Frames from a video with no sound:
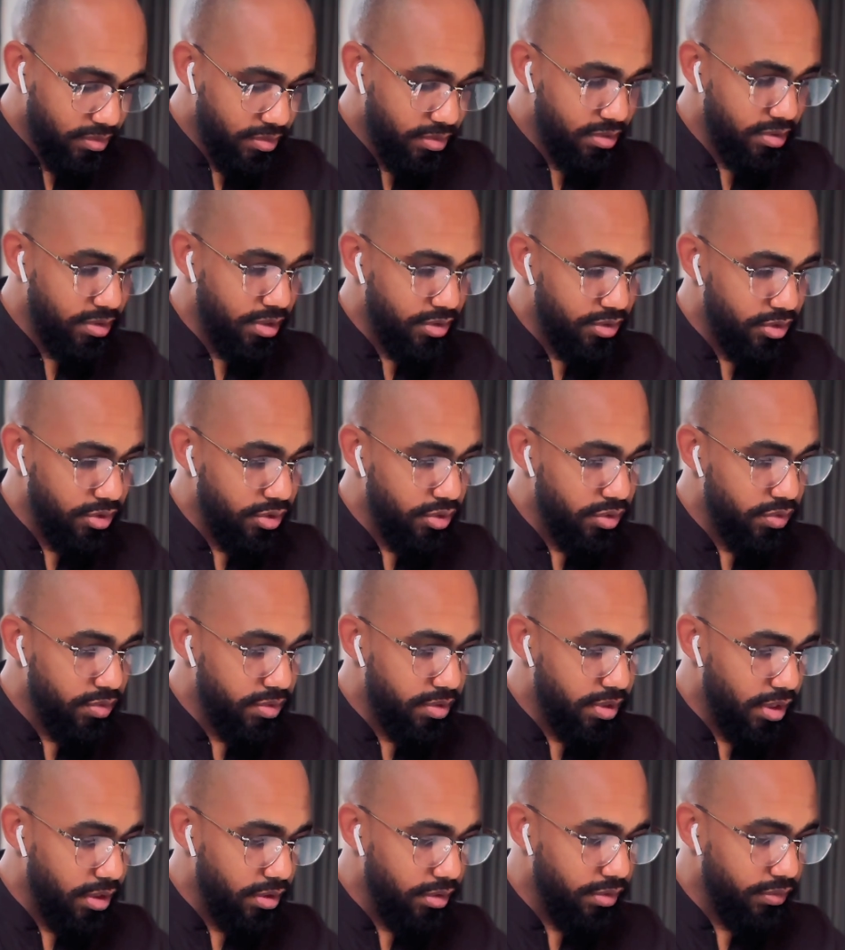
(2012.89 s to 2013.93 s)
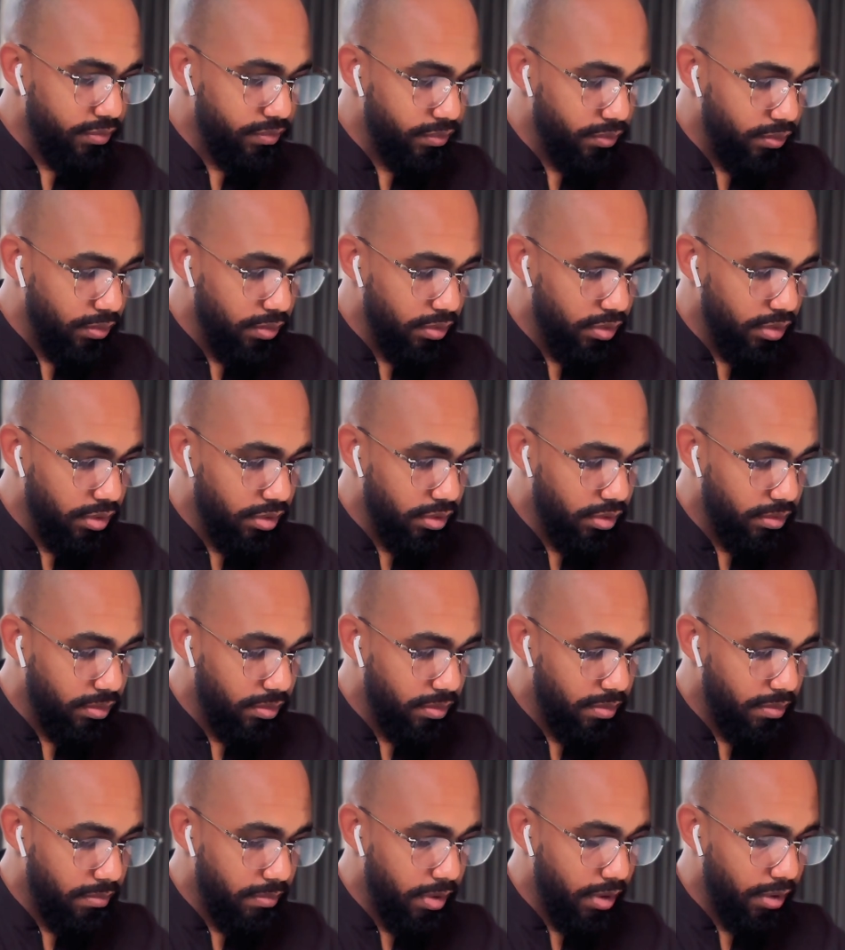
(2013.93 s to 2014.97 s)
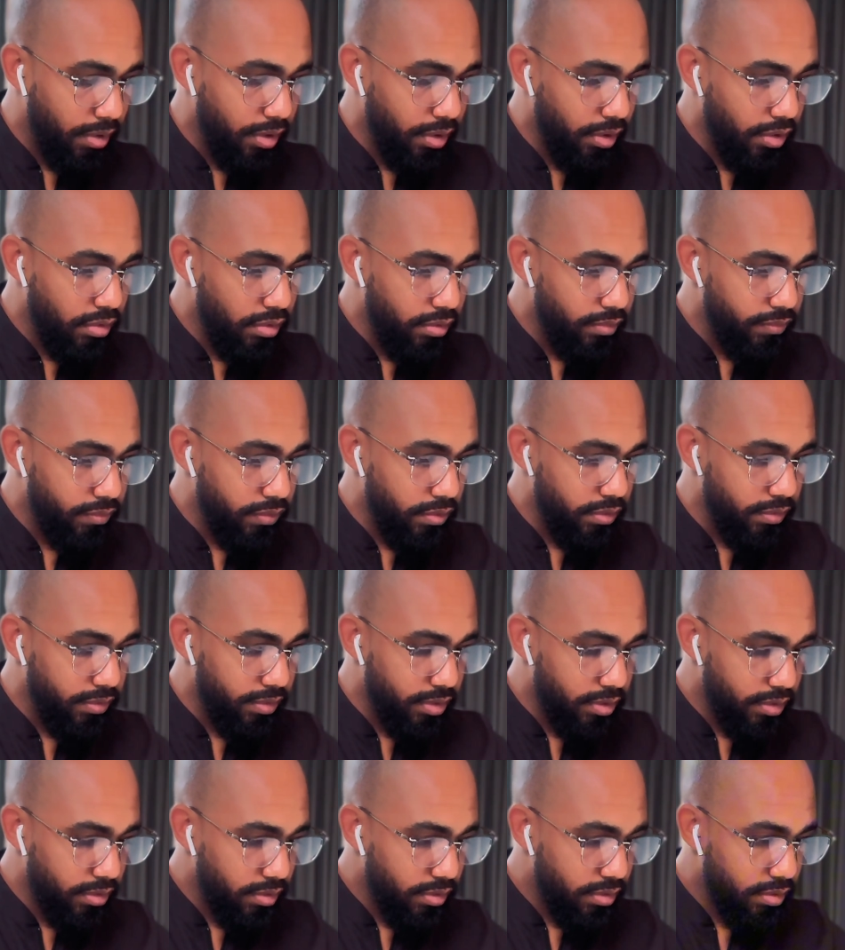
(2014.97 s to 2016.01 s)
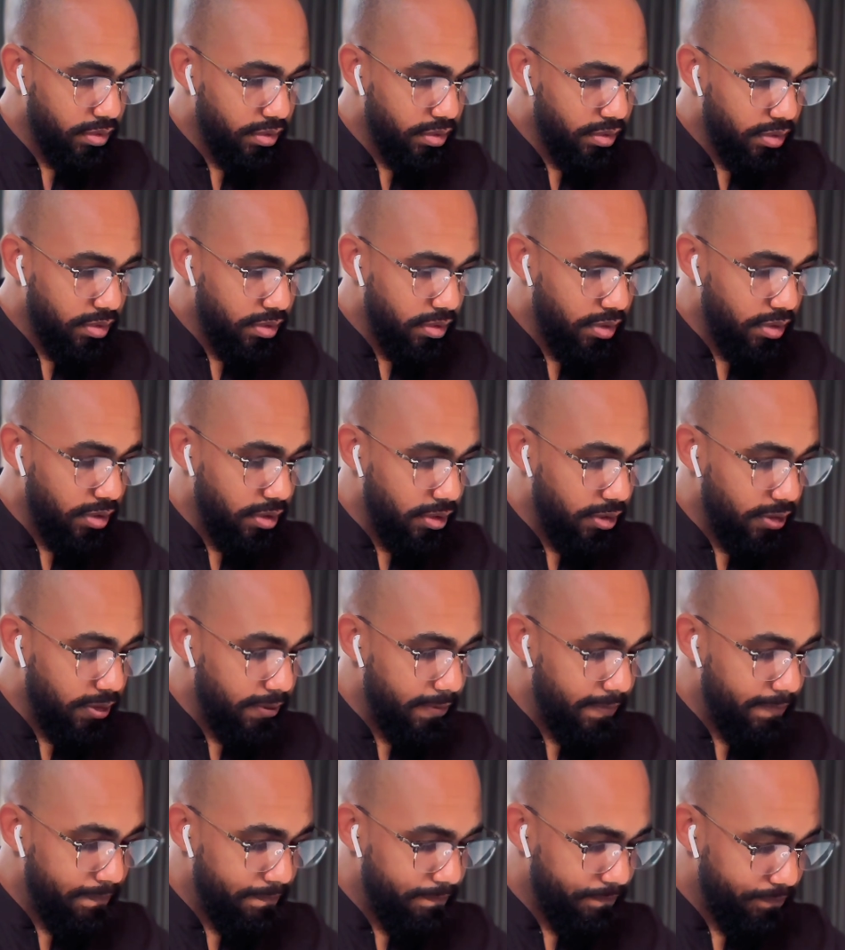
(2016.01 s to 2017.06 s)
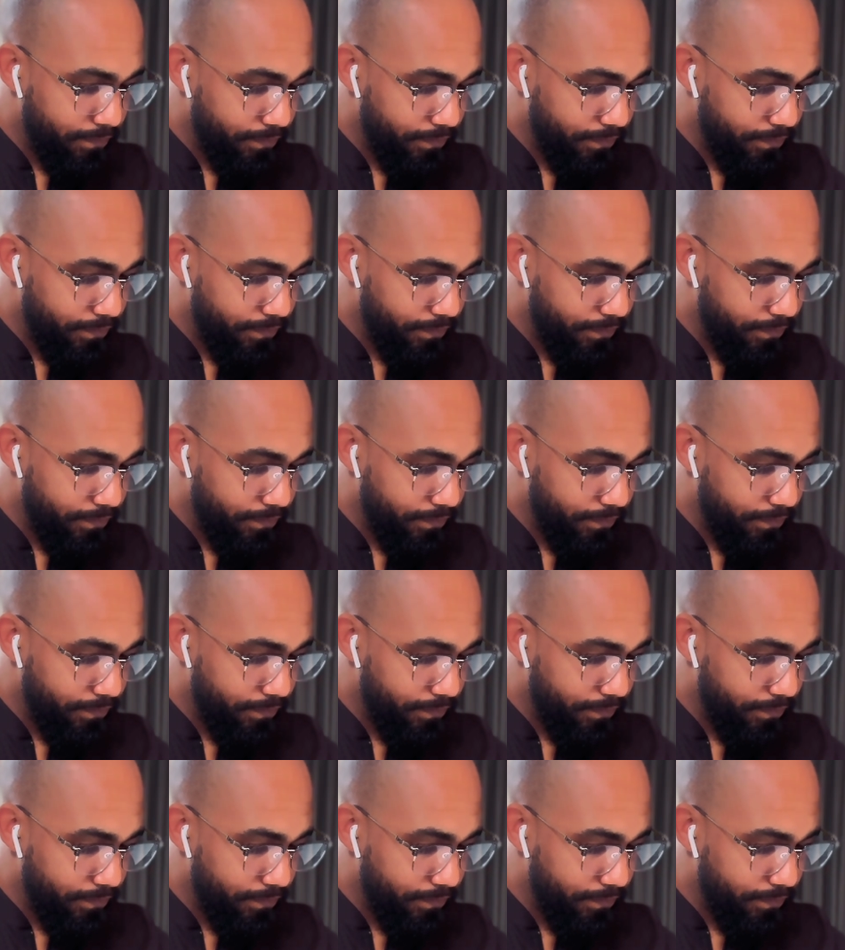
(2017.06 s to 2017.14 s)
sets a new standard for my art going forward. Um,